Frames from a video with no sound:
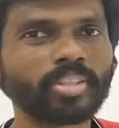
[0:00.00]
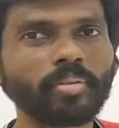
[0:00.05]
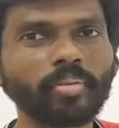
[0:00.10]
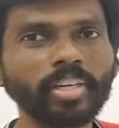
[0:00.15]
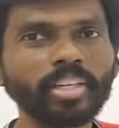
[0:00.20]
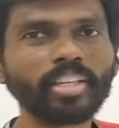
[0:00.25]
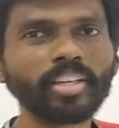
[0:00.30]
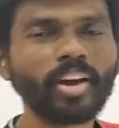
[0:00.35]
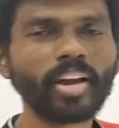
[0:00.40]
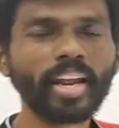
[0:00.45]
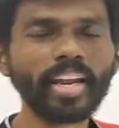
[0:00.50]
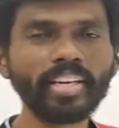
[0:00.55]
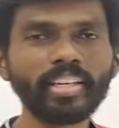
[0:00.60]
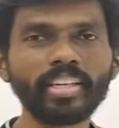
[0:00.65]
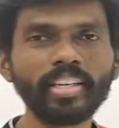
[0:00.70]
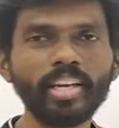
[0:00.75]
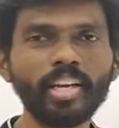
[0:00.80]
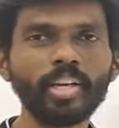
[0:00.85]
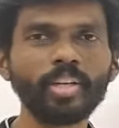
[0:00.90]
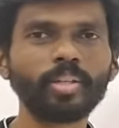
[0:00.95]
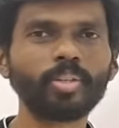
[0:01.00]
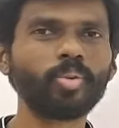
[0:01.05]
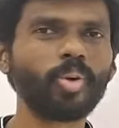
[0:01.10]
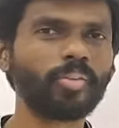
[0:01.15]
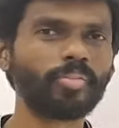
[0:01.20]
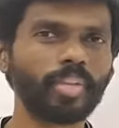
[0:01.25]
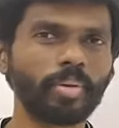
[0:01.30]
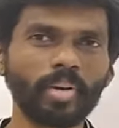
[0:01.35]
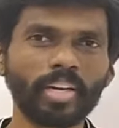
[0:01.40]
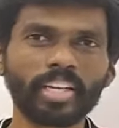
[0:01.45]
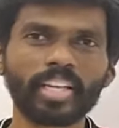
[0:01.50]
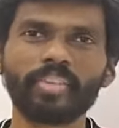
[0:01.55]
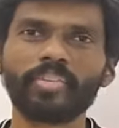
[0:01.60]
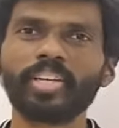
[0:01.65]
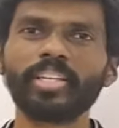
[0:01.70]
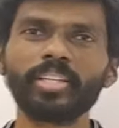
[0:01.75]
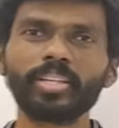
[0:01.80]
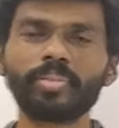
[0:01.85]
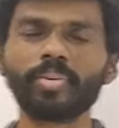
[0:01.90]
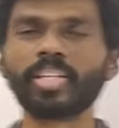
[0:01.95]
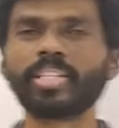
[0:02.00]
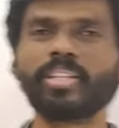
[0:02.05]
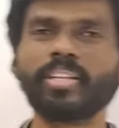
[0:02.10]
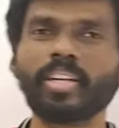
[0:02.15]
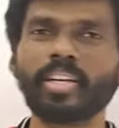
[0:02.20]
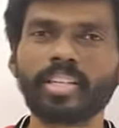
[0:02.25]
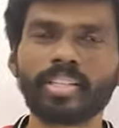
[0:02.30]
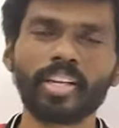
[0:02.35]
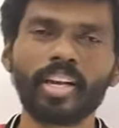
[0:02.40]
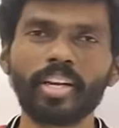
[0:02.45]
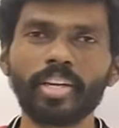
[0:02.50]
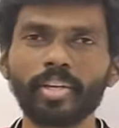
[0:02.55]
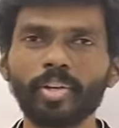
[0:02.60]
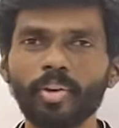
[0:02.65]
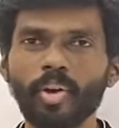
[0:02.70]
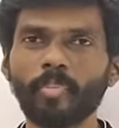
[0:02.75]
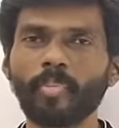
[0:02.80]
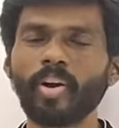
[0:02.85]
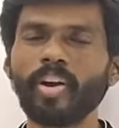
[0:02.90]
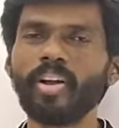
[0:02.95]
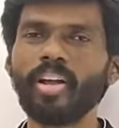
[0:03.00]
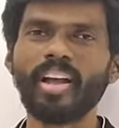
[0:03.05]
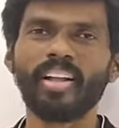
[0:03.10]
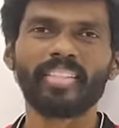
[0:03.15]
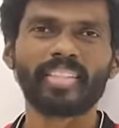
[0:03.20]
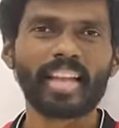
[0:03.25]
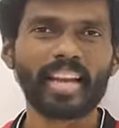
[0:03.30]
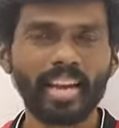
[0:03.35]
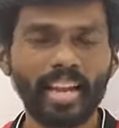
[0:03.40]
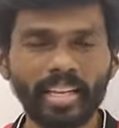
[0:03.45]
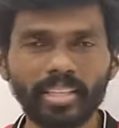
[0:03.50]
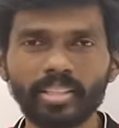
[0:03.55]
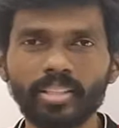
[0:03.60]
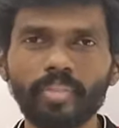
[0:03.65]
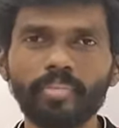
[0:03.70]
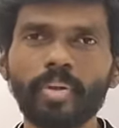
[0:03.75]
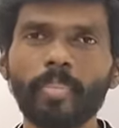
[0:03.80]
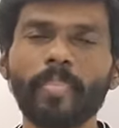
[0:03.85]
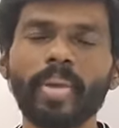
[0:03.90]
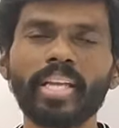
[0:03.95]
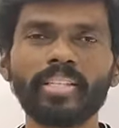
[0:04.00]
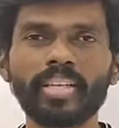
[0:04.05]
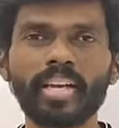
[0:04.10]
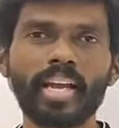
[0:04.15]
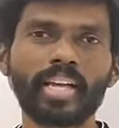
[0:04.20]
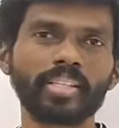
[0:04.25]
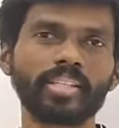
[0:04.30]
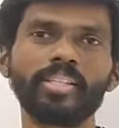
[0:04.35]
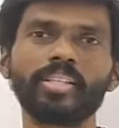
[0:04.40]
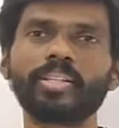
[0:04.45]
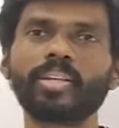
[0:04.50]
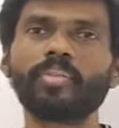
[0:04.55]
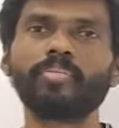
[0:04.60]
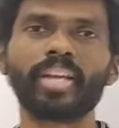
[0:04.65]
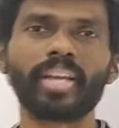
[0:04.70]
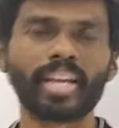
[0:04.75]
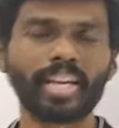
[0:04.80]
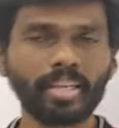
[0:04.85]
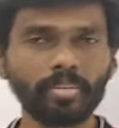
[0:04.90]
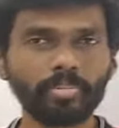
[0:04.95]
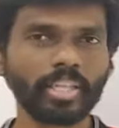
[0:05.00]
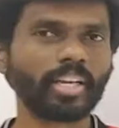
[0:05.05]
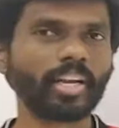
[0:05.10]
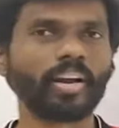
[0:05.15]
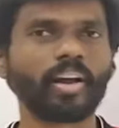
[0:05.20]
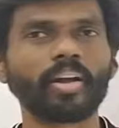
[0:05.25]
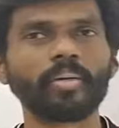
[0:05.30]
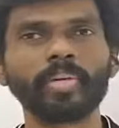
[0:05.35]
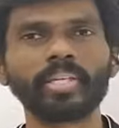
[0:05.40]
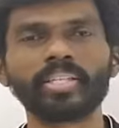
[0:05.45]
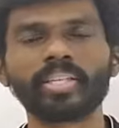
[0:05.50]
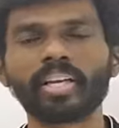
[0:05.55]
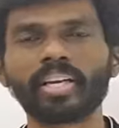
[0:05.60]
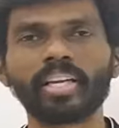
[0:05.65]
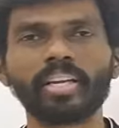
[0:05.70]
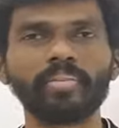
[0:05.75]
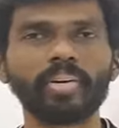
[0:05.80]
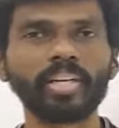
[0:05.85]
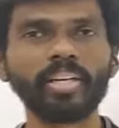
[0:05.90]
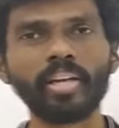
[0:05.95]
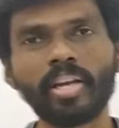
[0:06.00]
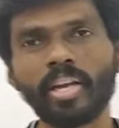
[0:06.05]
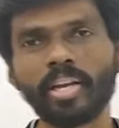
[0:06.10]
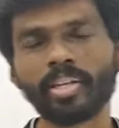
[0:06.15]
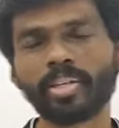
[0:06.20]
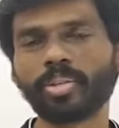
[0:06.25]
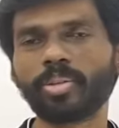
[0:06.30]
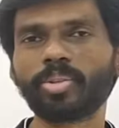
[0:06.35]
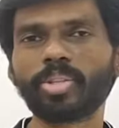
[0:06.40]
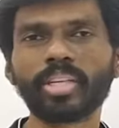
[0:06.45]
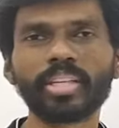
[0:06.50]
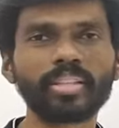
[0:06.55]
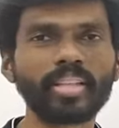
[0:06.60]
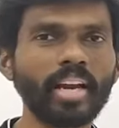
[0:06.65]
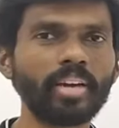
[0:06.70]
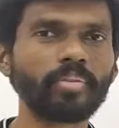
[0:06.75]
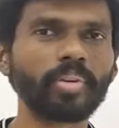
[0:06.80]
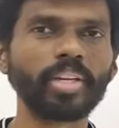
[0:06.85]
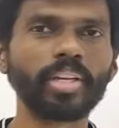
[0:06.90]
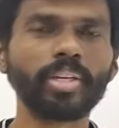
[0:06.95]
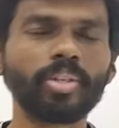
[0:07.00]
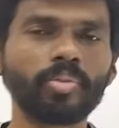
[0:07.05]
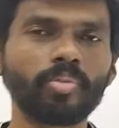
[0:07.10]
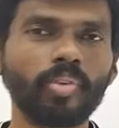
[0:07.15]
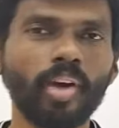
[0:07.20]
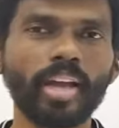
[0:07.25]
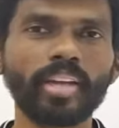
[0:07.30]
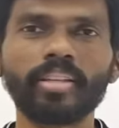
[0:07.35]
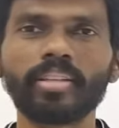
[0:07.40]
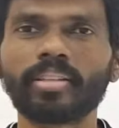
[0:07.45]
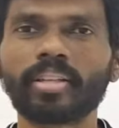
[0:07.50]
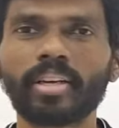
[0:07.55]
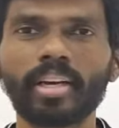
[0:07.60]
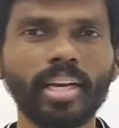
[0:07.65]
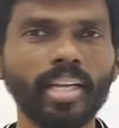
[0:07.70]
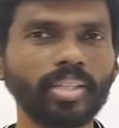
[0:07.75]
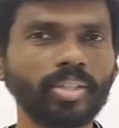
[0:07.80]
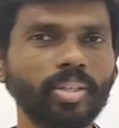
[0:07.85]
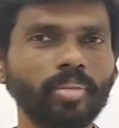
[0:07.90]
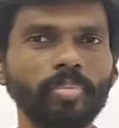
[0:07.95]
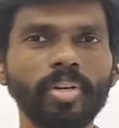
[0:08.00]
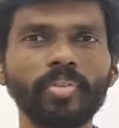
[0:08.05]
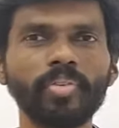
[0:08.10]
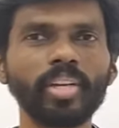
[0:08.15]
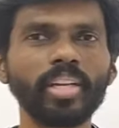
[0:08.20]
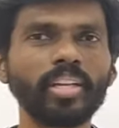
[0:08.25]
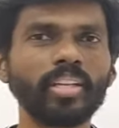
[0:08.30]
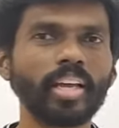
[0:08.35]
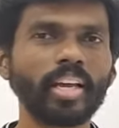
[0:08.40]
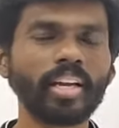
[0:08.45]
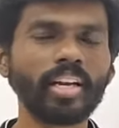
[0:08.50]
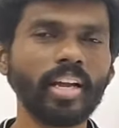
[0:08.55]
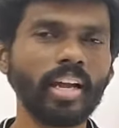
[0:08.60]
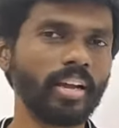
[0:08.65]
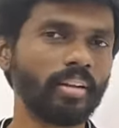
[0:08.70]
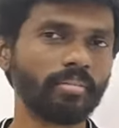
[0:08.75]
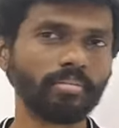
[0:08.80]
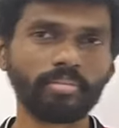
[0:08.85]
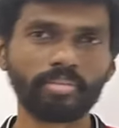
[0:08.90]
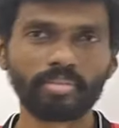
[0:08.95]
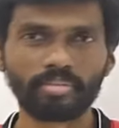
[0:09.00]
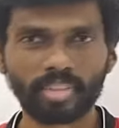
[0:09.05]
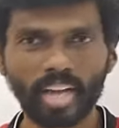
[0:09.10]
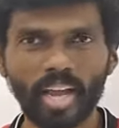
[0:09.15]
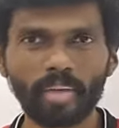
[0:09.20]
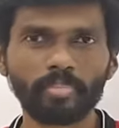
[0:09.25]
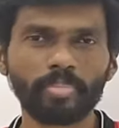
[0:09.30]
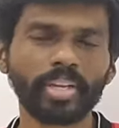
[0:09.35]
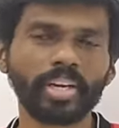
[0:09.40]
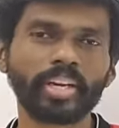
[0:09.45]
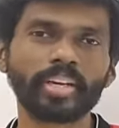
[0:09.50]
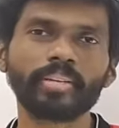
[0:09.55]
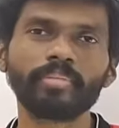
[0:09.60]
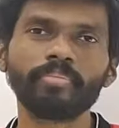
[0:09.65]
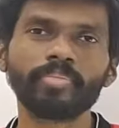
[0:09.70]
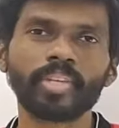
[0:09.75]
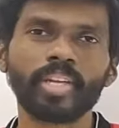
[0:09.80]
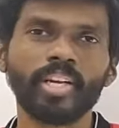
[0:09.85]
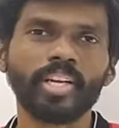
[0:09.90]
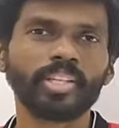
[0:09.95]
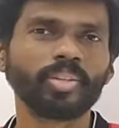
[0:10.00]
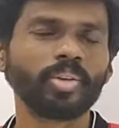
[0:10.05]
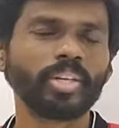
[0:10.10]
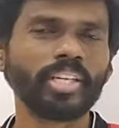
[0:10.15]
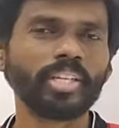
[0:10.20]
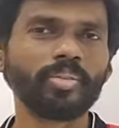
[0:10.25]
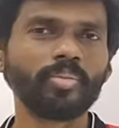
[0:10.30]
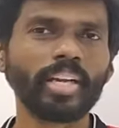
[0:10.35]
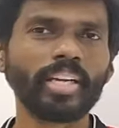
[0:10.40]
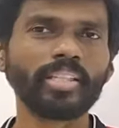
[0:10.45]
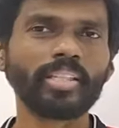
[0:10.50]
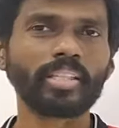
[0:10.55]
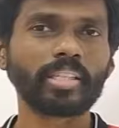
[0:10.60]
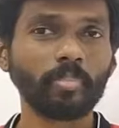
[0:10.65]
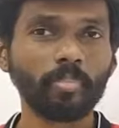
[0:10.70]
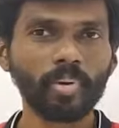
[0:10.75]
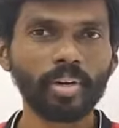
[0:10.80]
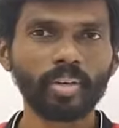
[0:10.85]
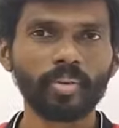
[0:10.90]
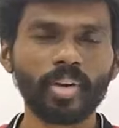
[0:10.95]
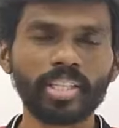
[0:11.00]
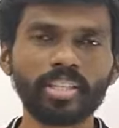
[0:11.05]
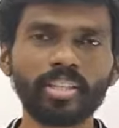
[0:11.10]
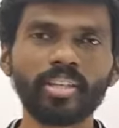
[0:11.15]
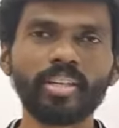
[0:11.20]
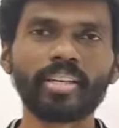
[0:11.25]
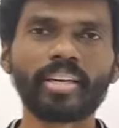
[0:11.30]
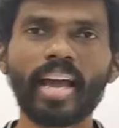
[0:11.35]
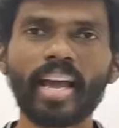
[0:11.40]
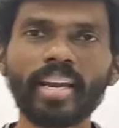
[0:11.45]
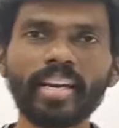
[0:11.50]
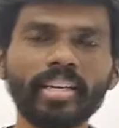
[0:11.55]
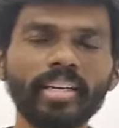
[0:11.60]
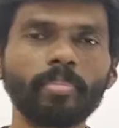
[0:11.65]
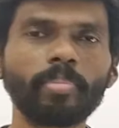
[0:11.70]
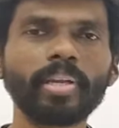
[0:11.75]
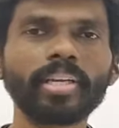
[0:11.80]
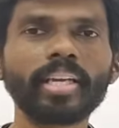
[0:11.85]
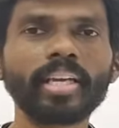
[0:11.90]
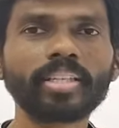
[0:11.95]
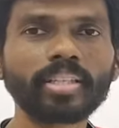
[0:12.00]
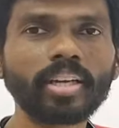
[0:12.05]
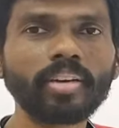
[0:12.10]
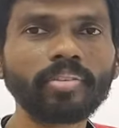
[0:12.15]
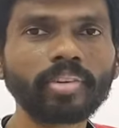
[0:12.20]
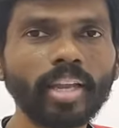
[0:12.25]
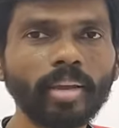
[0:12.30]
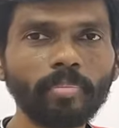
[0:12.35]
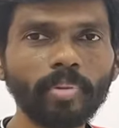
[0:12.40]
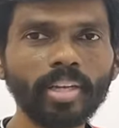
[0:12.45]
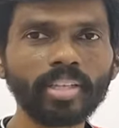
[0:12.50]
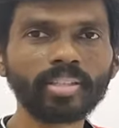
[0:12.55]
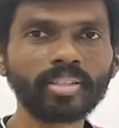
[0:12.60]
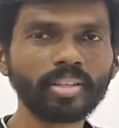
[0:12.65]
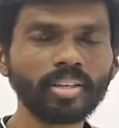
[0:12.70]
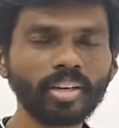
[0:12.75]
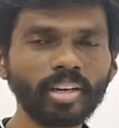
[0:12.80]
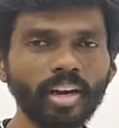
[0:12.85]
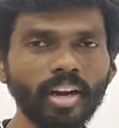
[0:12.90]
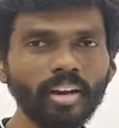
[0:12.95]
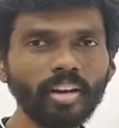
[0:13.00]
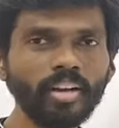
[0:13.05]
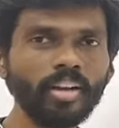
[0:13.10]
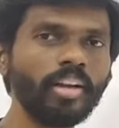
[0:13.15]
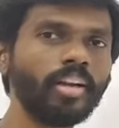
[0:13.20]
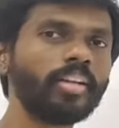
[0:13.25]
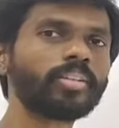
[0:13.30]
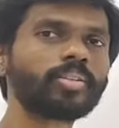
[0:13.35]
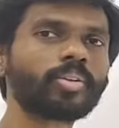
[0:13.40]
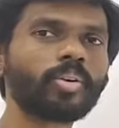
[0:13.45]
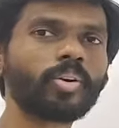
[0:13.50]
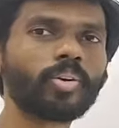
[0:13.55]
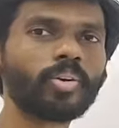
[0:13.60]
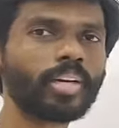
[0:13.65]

70 or 80. Two of them are given in the question, Ursa and Europa. The lengths of the major axis of their elliptical orbits are given. Using that, we need to find the relation between their time period. So it is very simple question, direct application of Kepler's third law. So